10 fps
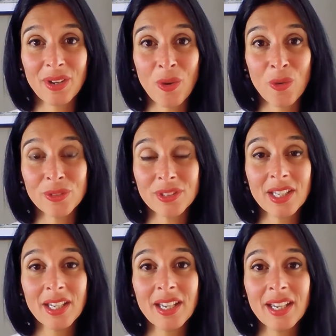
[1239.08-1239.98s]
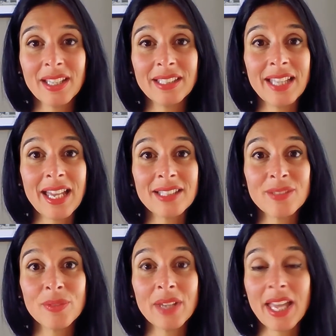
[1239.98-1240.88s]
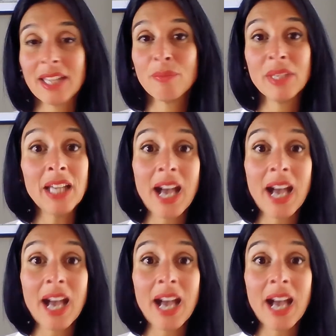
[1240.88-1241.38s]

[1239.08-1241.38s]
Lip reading: old that had been